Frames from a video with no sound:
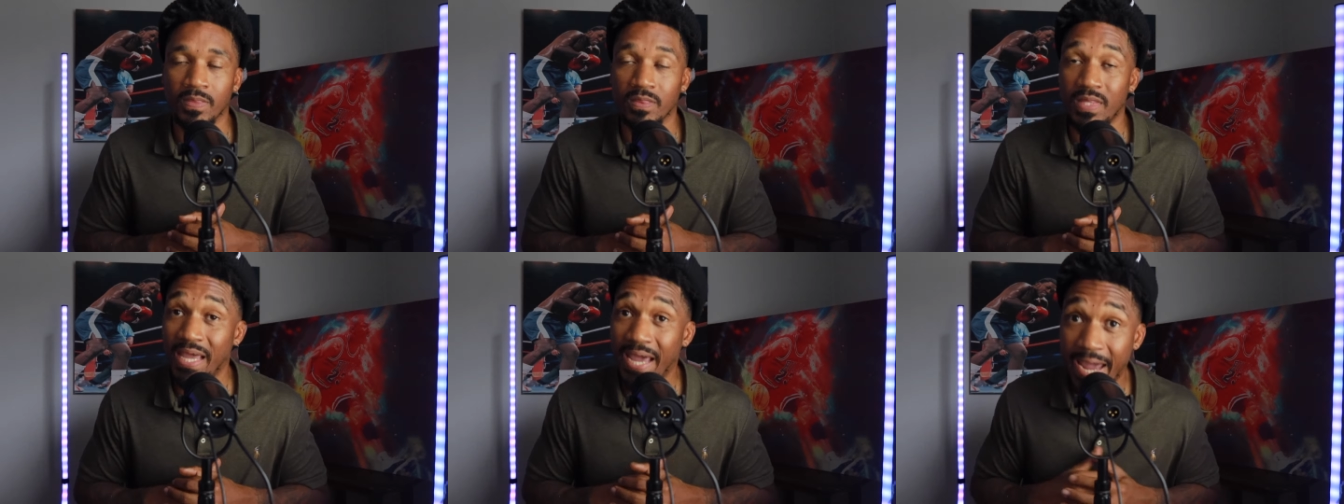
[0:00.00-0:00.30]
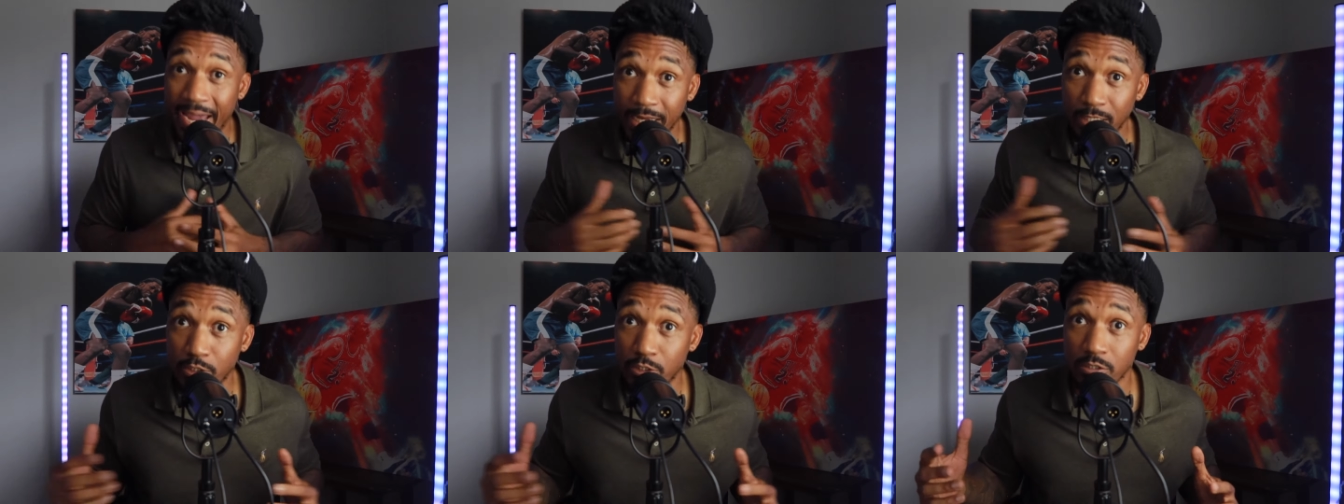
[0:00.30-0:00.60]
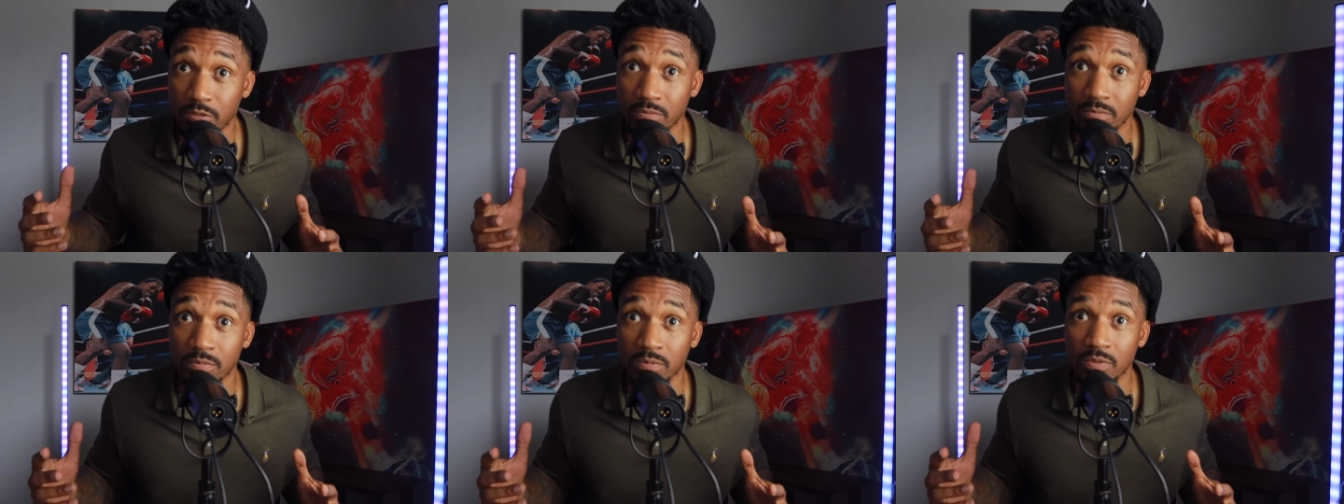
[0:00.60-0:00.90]
They hate
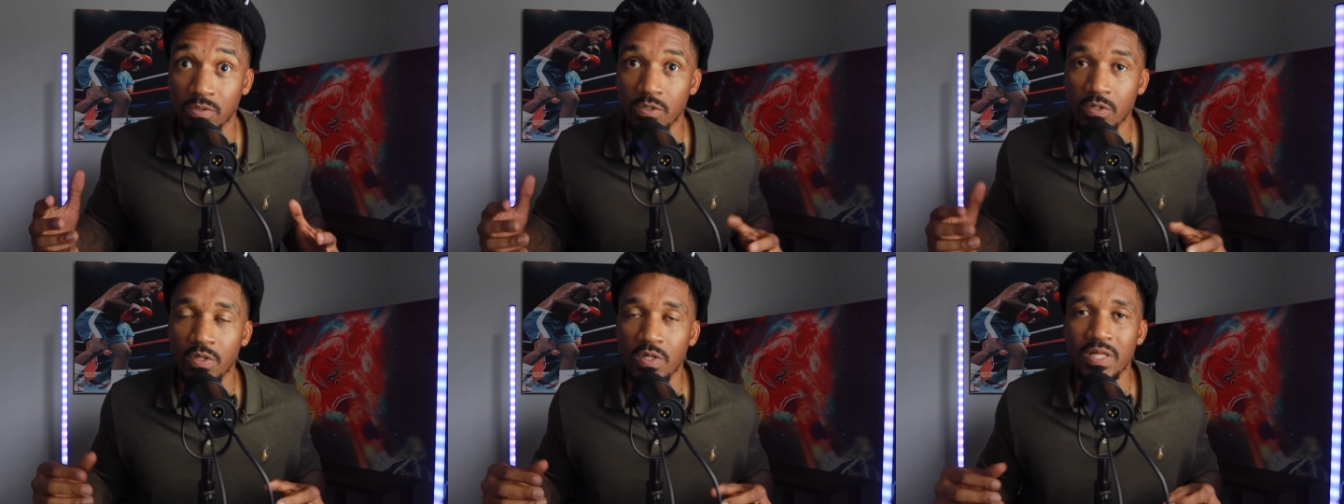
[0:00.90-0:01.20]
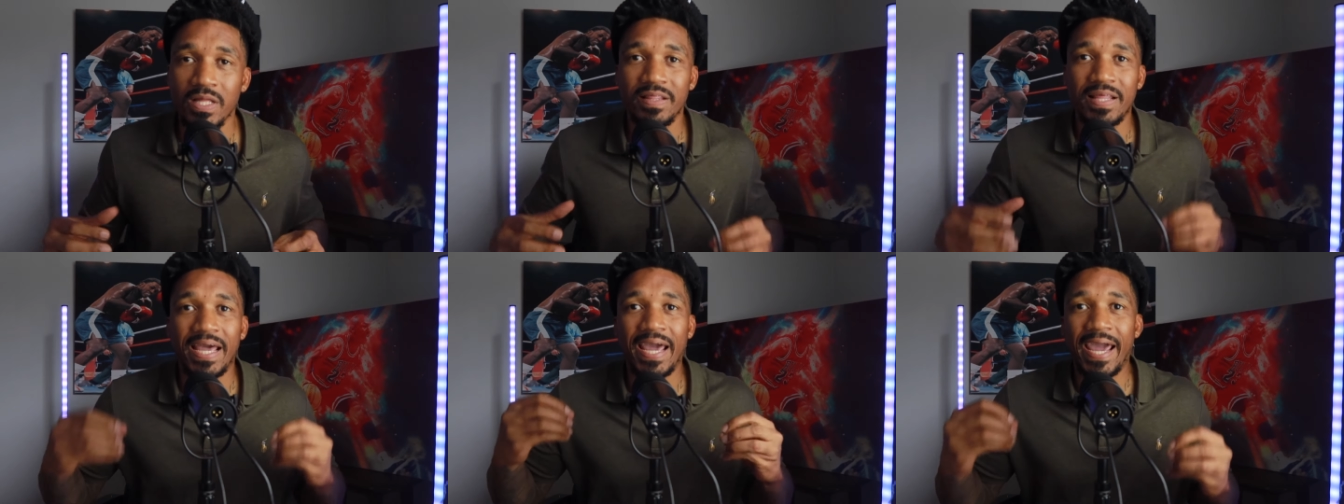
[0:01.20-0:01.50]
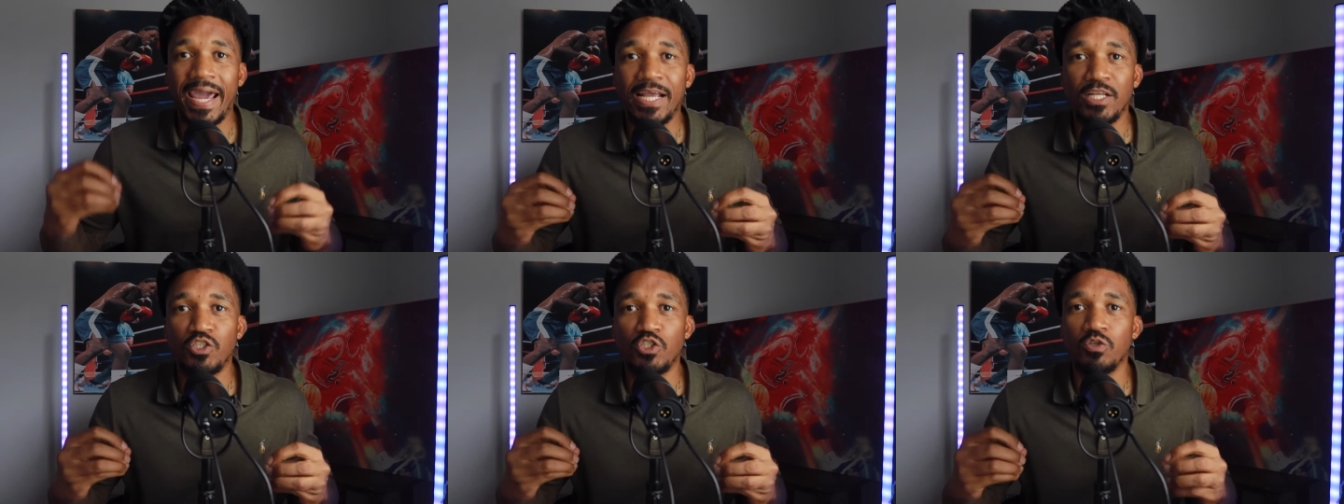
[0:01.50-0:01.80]
you. They
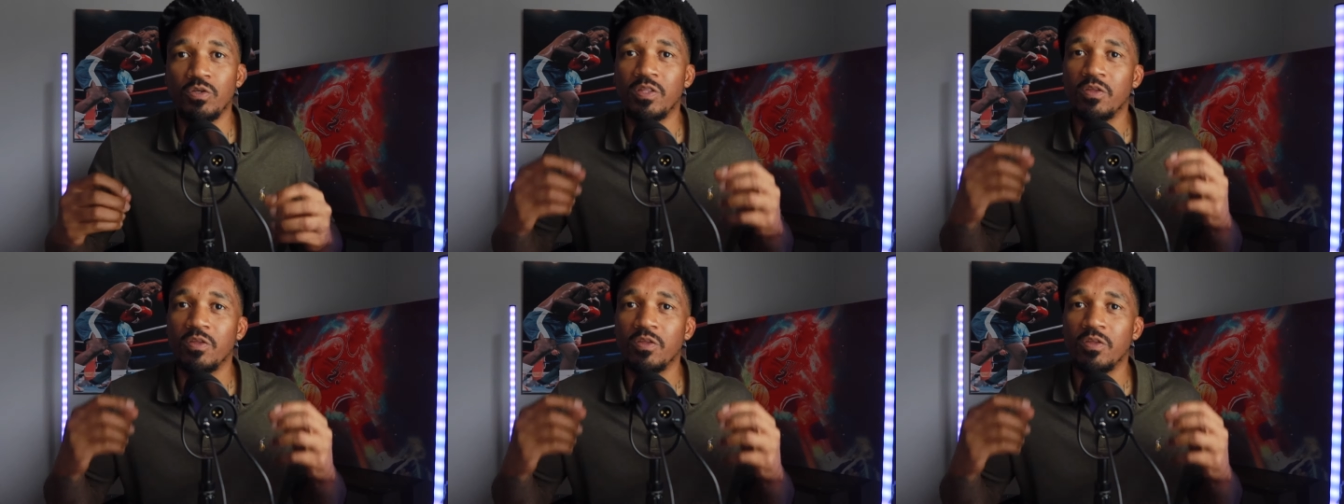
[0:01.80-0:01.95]
hate you.